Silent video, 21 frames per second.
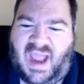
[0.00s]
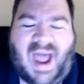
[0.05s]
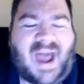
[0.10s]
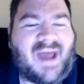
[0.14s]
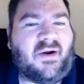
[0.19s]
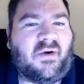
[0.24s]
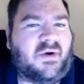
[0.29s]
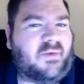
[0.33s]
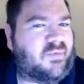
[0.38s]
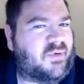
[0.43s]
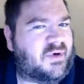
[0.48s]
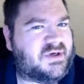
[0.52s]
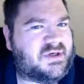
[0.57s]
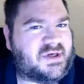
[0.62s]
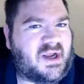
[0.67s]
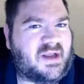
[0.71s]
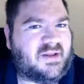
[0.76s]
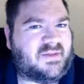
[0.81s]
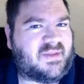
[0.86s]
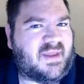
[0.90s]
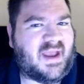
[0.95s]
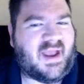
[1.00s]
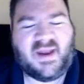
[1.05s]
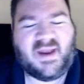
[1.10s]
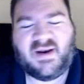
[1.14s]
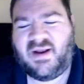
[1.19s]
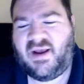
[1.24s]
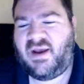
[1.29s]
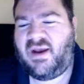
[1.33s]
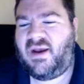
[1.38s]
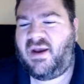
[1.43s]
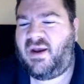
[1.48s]
don't appreciate that,
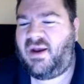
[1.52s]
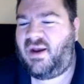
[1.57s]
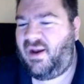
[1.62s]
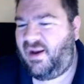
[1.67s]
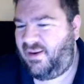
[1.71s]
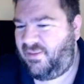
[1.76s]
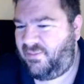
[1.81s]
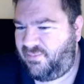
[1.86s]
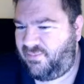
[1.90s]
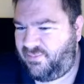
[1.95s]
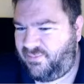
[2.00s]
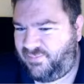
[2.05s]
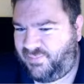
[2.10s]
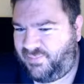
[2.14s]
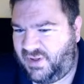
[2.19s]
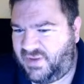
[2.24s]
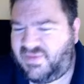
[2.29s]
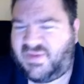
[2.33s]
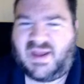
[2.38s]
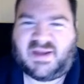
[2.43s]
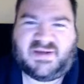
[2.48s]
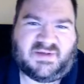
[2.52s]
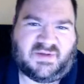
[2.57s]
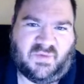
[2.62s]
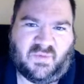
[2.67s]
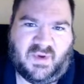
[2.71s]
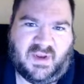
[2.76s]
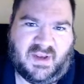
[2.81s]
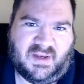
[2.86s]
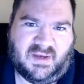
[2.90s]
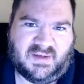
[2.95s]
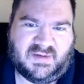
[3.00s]
but that's the
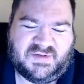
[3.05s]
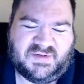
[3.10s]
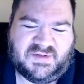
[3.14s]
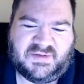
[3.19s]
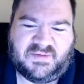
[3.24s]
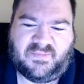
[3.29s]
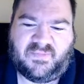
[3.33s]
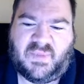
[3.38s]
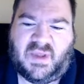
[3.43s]
way it is.